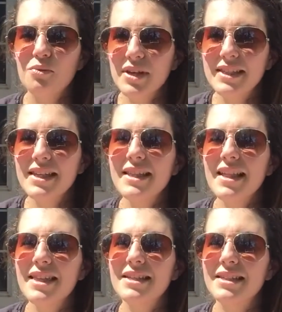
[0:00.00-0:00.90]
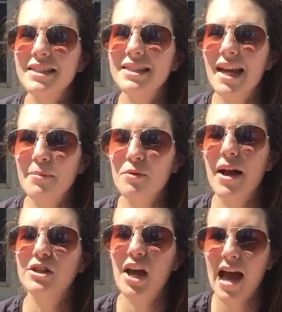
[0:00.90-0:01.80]
reason that this diaper
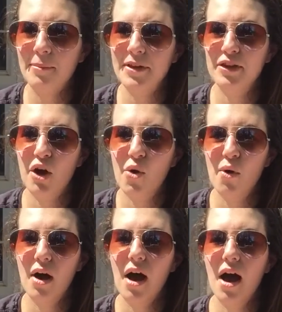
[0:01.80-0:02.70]
rash happened, though,